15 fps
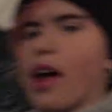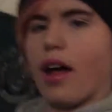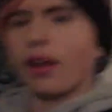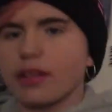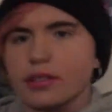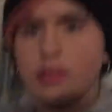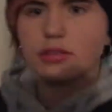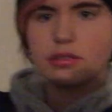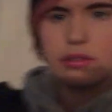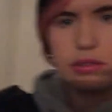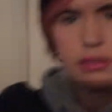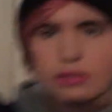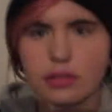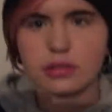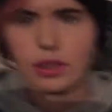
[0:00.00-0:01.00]
like,
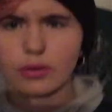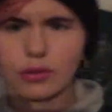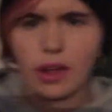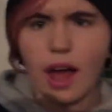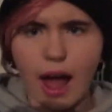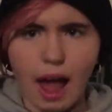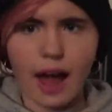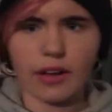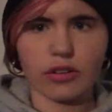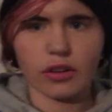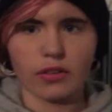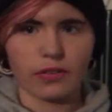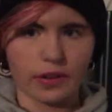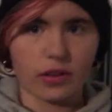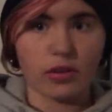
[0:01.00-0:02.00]
it was like a high
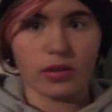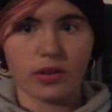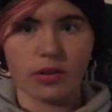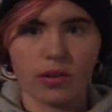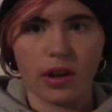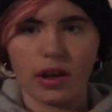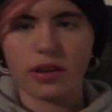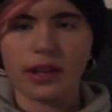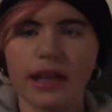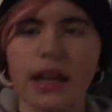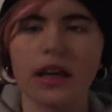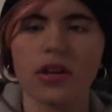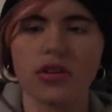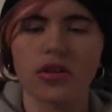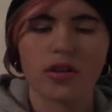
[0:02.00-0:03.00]
school thing, so there was like
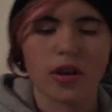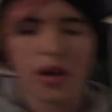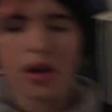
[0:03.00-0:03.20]
teenagers.